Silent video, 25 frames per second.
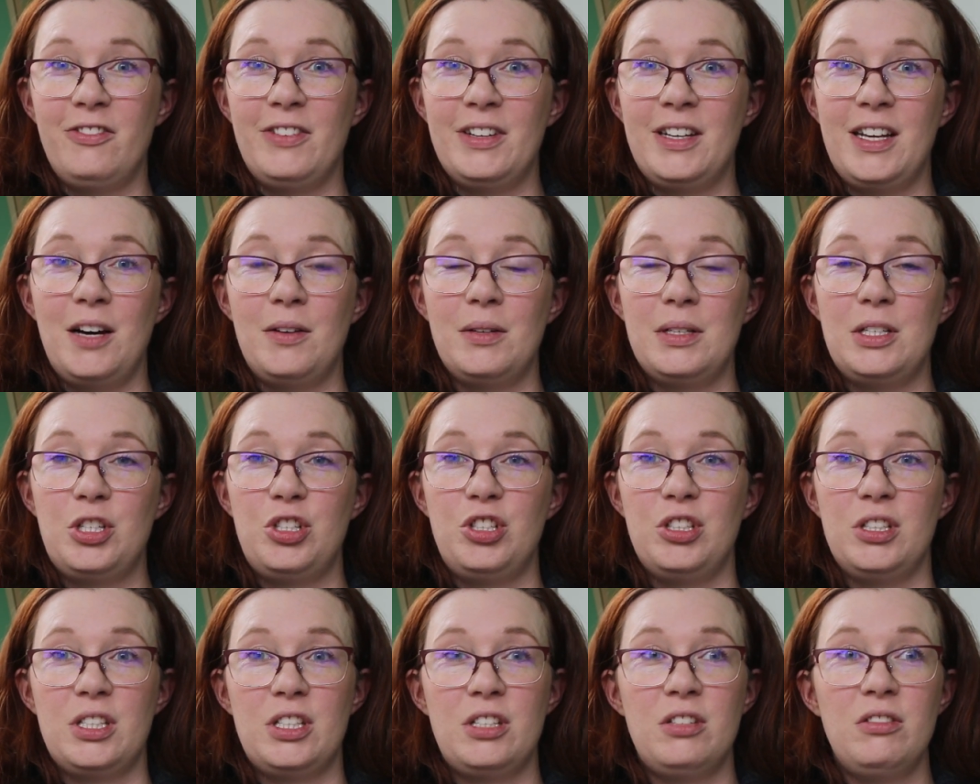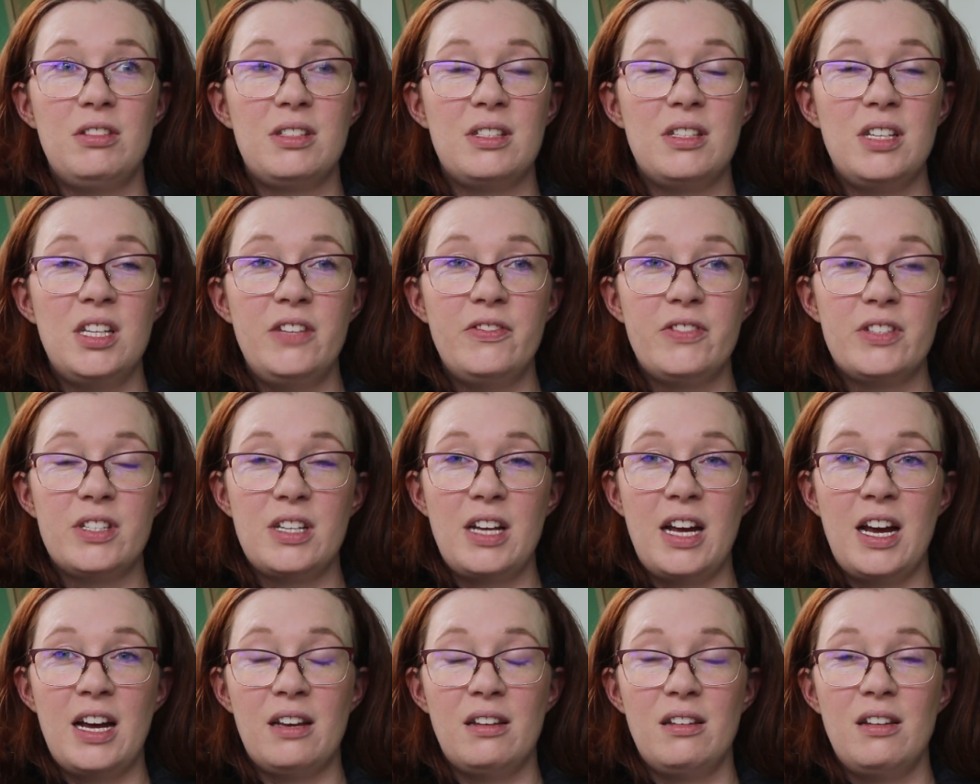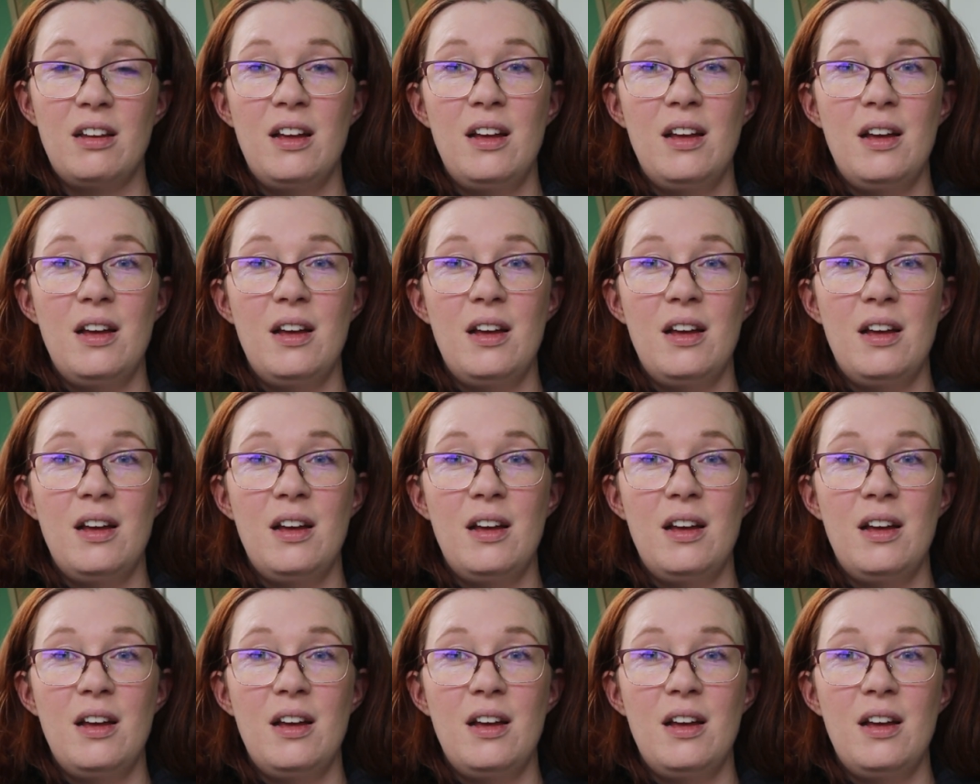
and now it's just 2 sleeves, and